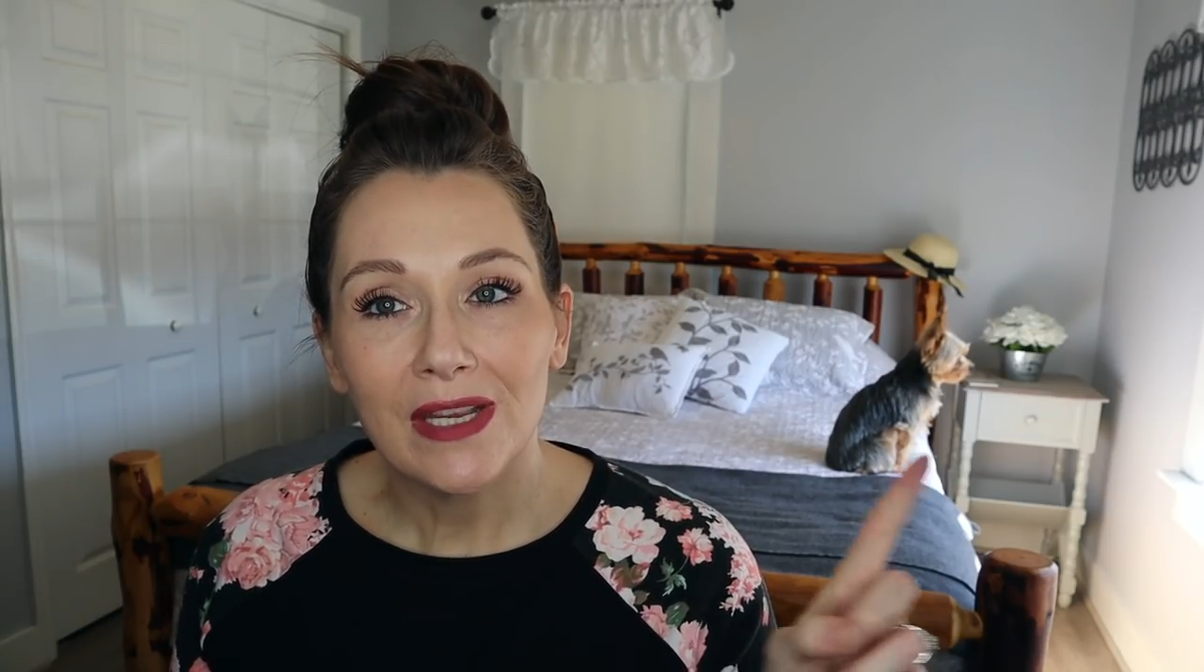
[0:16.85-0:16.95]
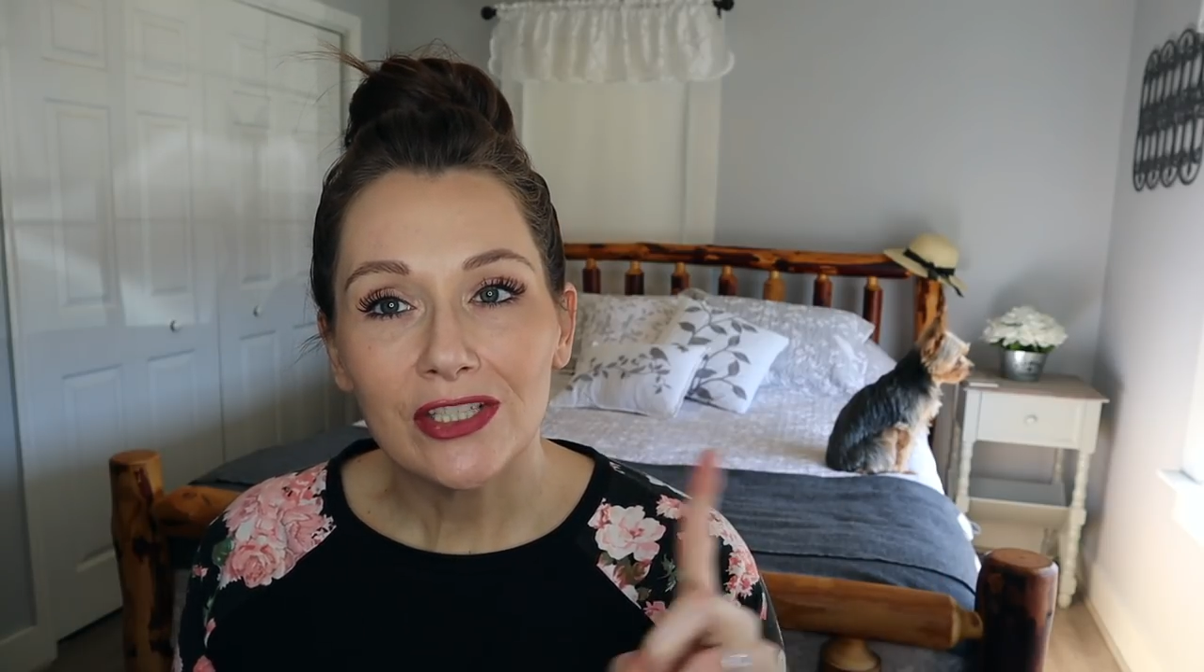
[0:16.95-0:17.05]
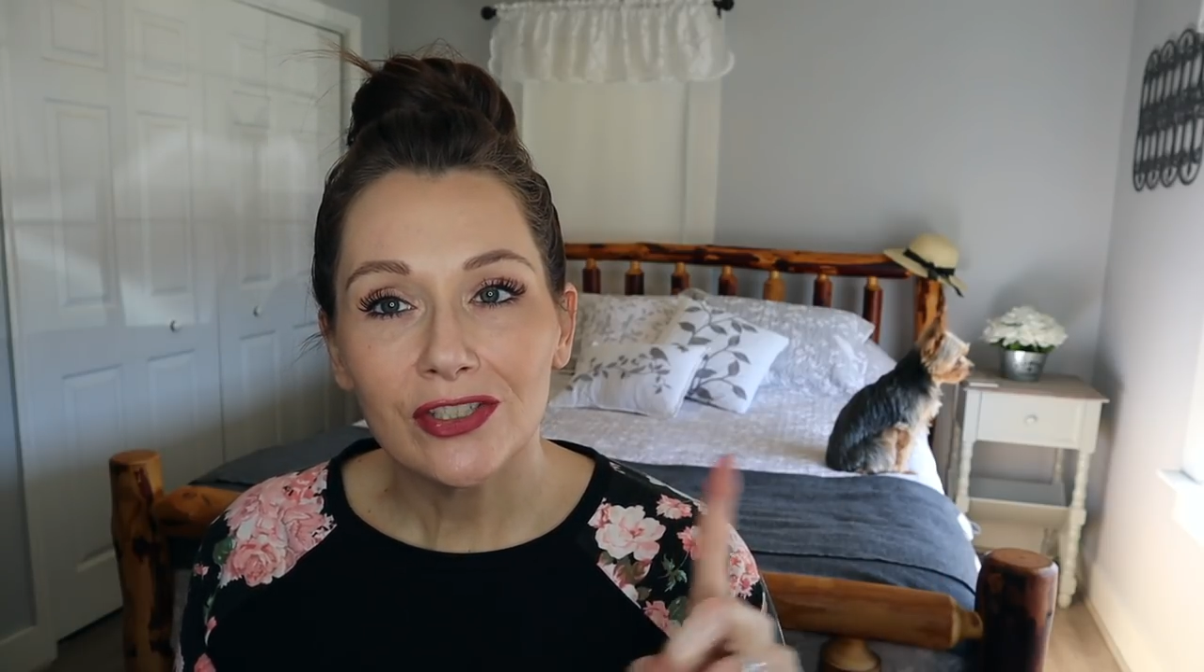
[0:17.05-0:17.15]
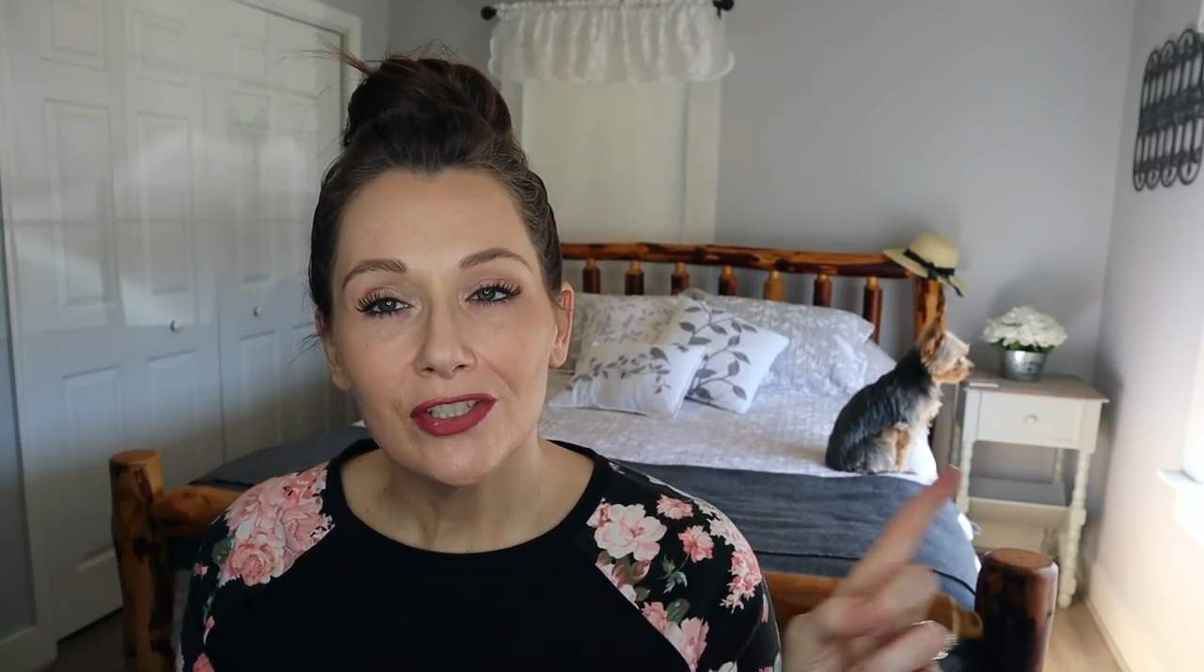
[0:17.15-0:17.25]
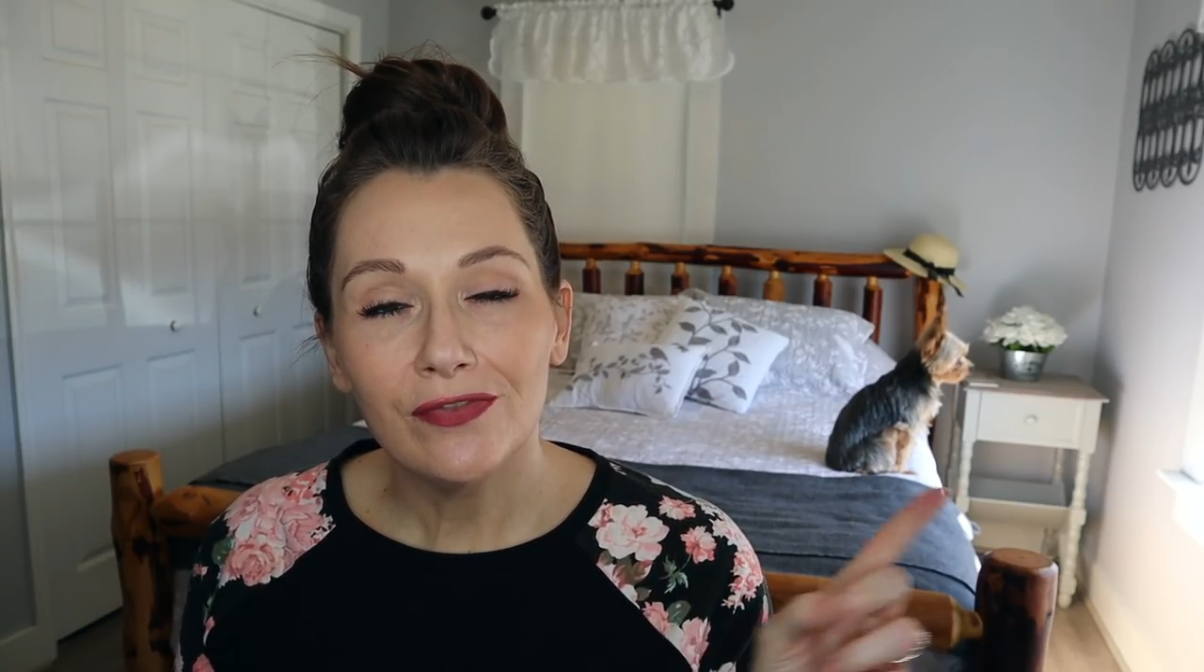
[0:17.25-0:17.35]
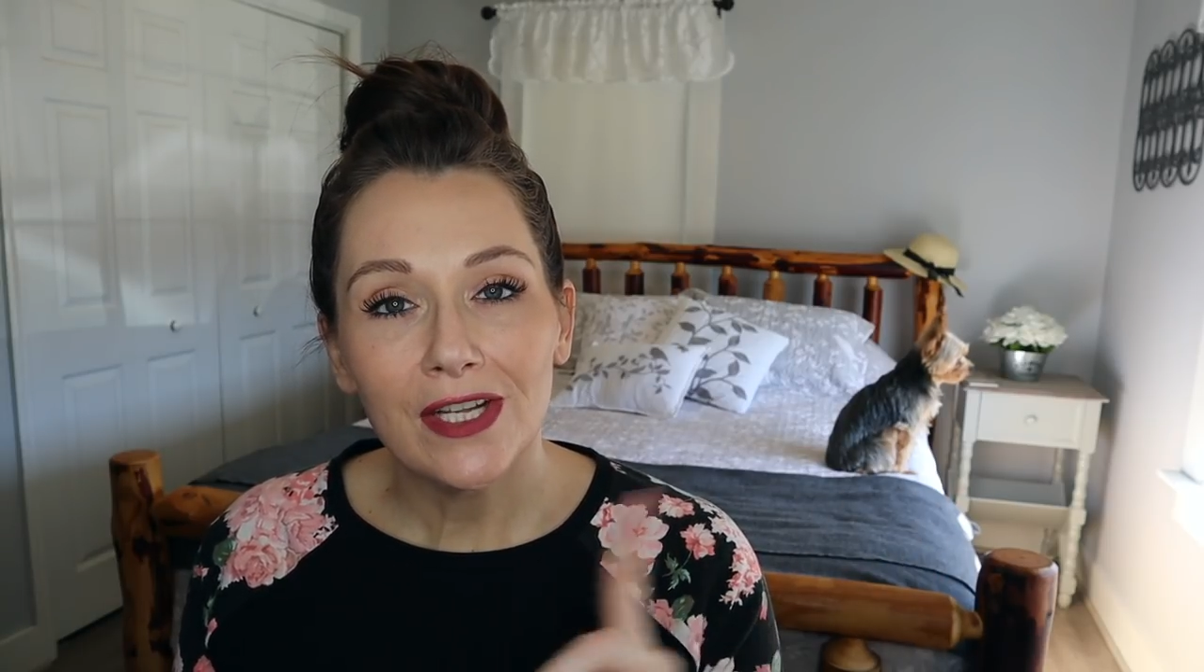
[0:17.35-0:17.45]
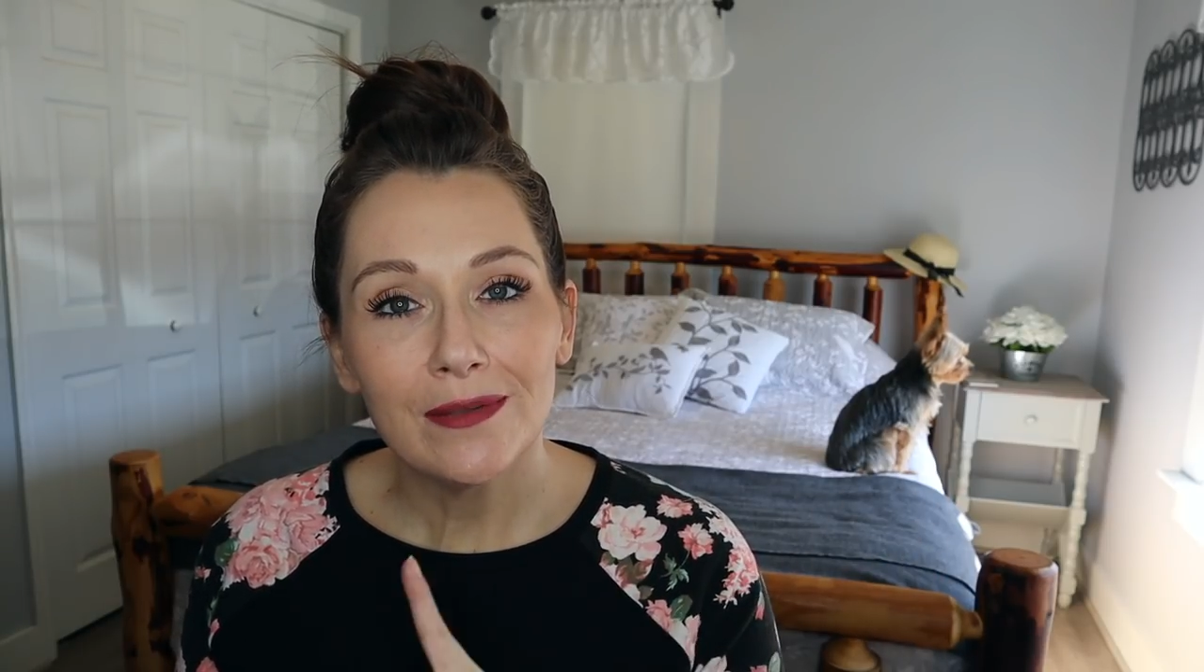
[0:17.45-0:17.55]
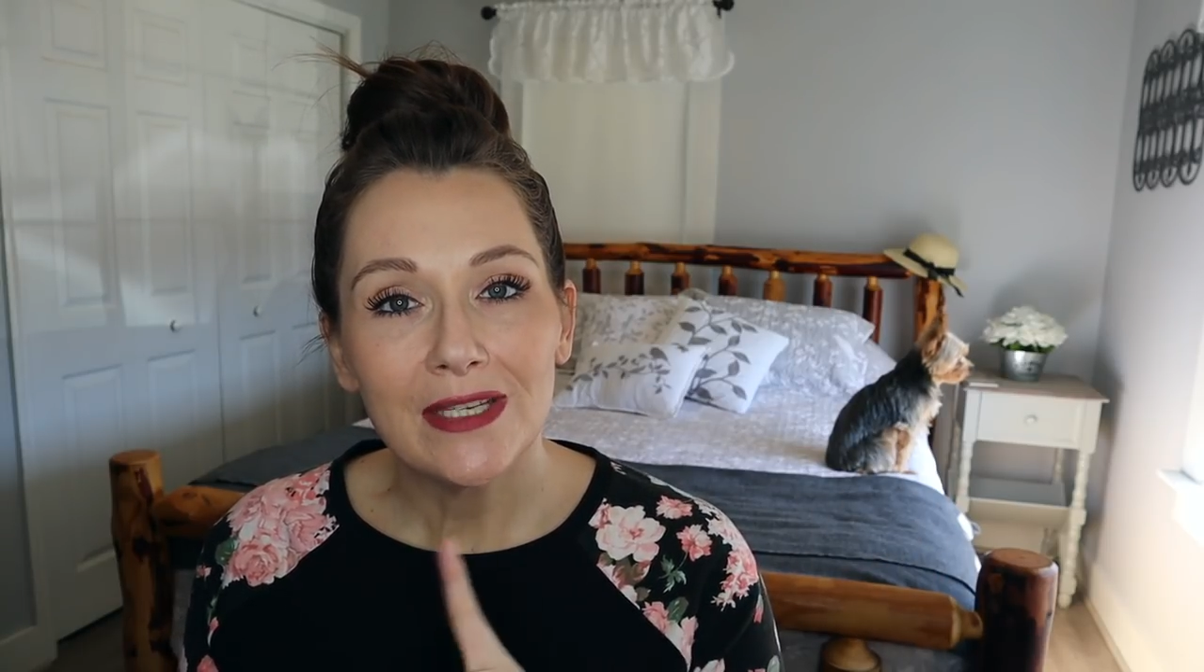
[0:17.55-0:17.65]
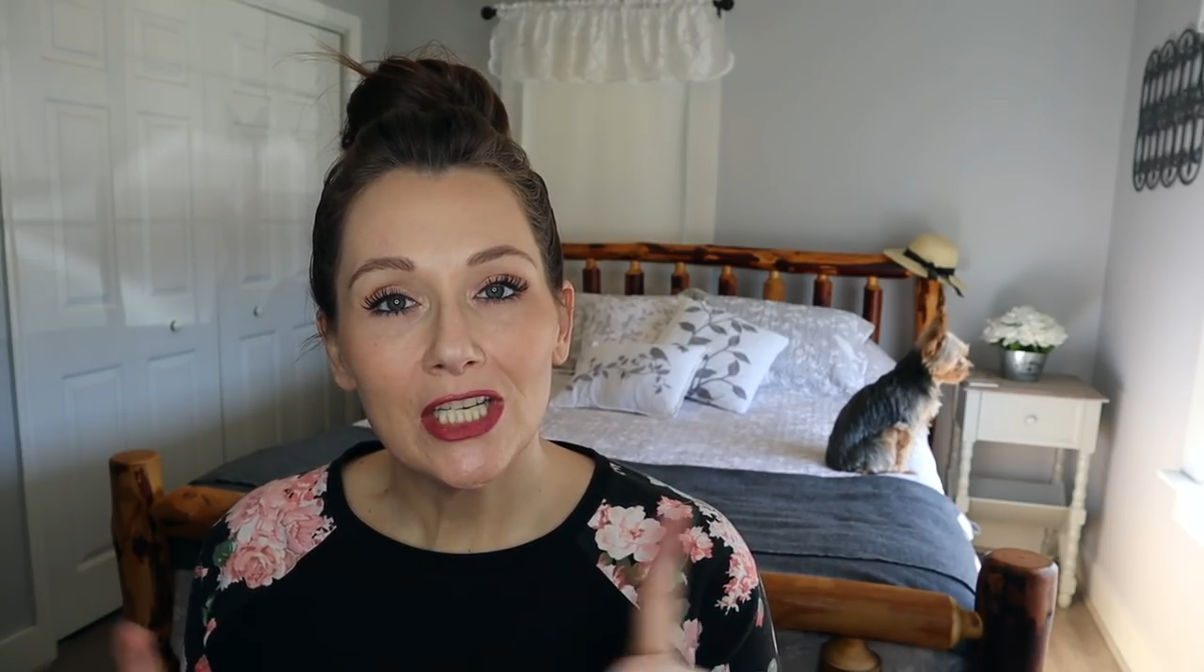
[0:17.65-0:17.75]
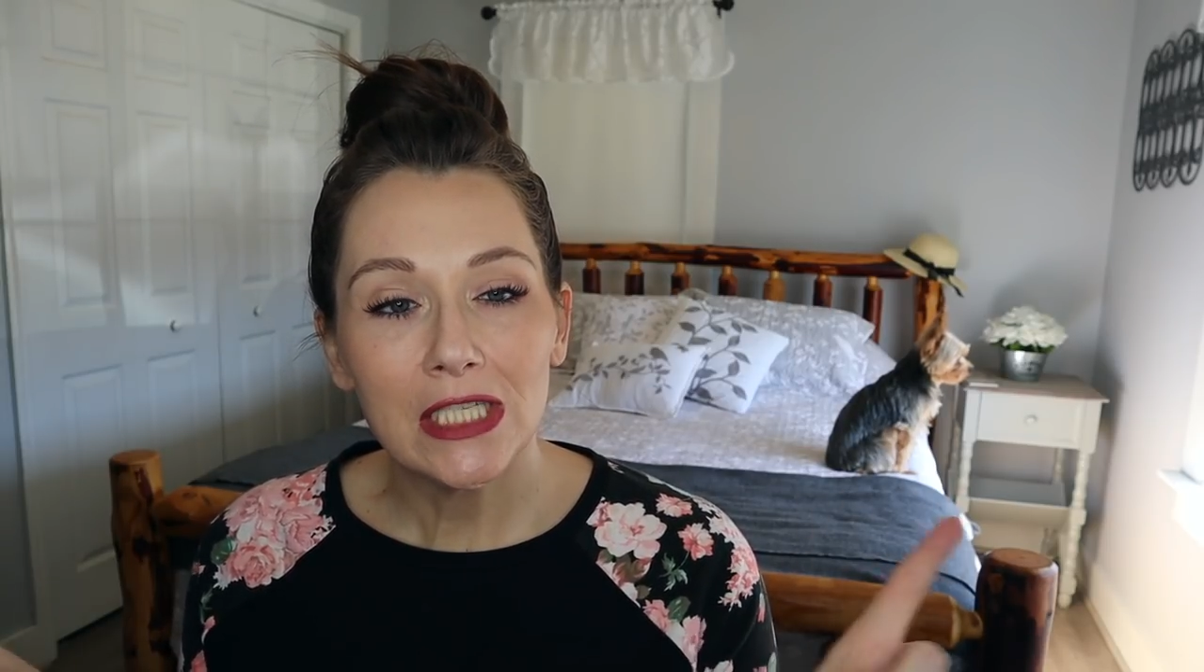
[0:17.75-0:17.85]
Make sure you
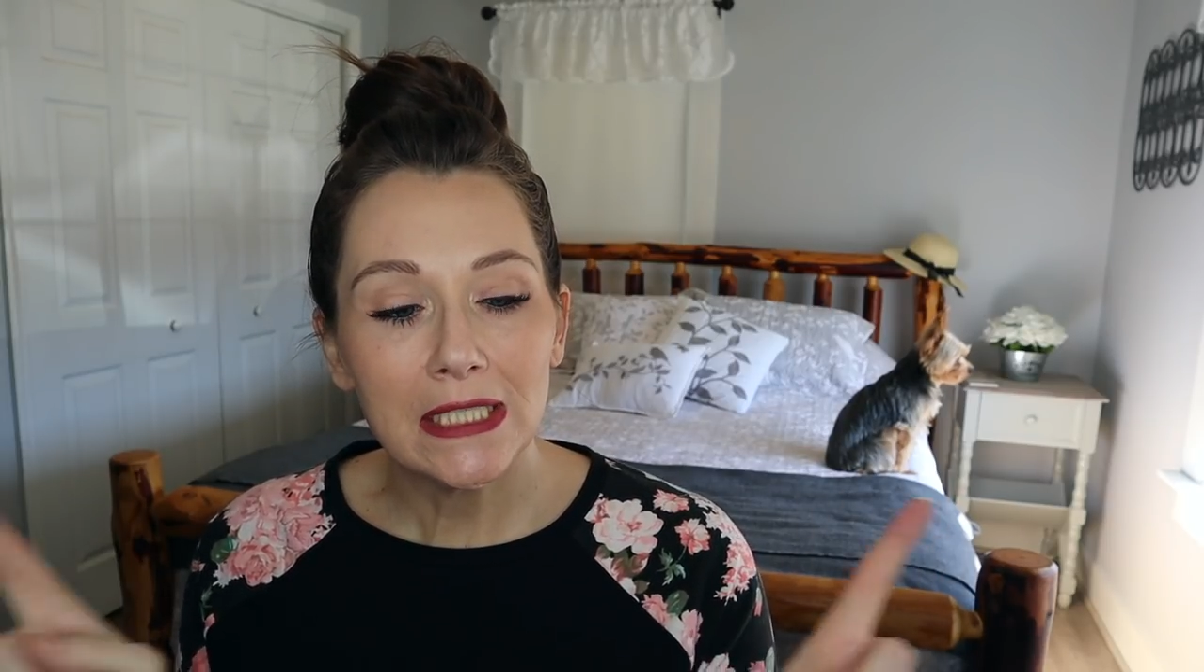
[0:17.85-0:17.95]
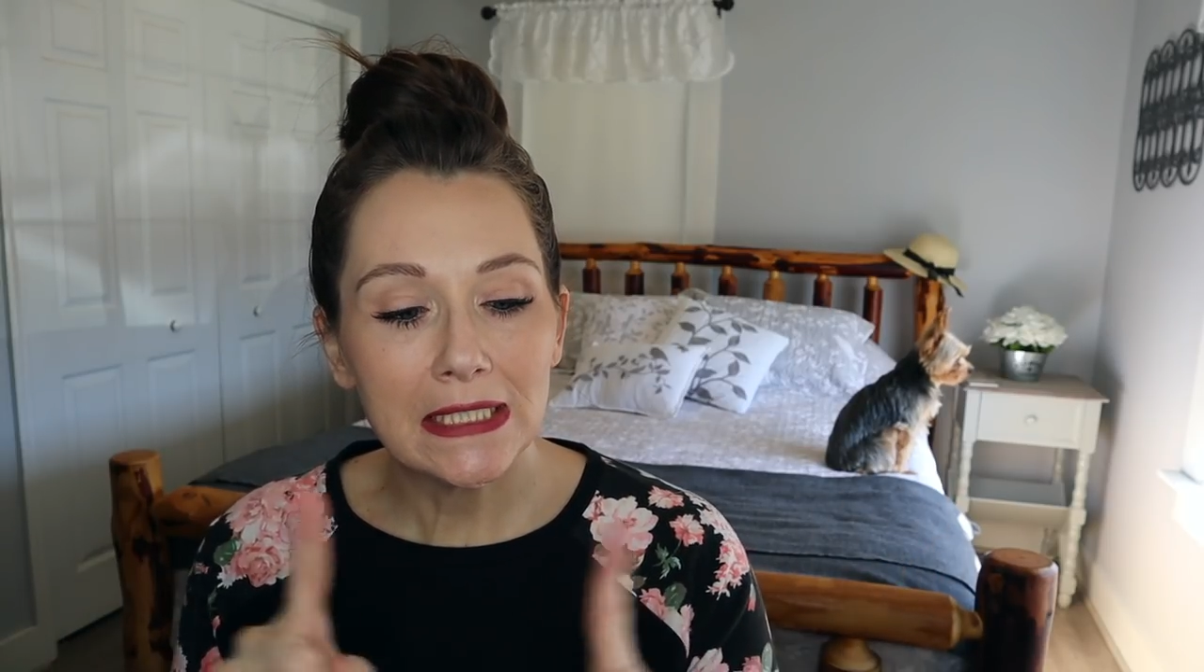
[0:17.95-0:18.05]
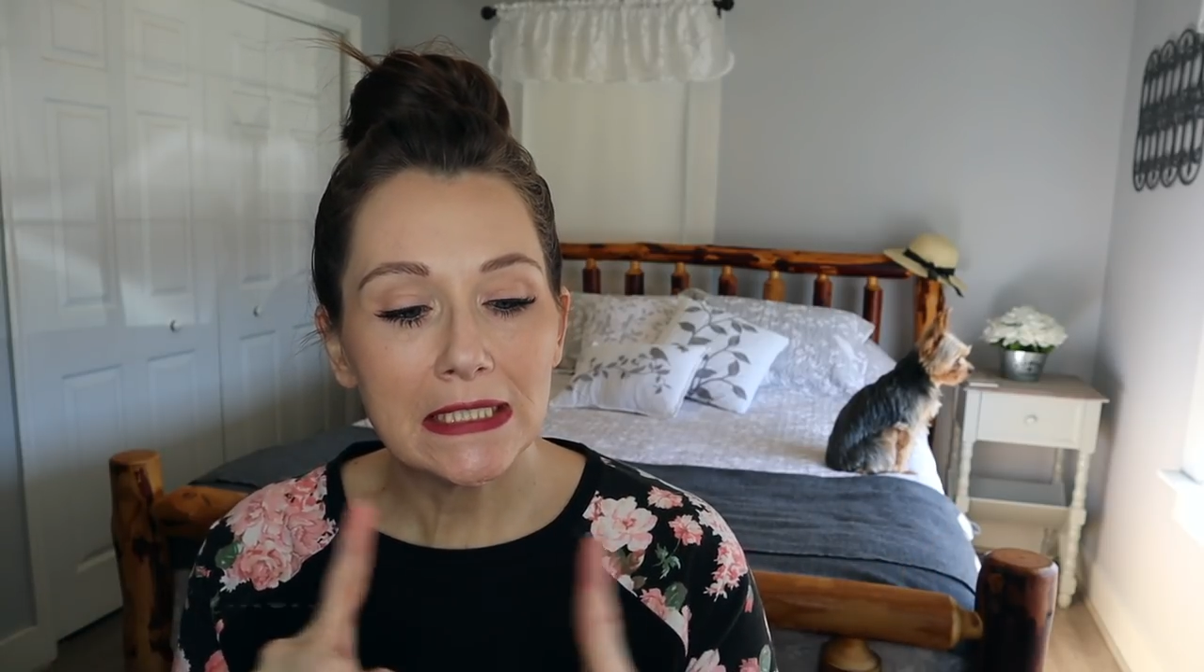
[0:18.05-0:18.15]
follow me on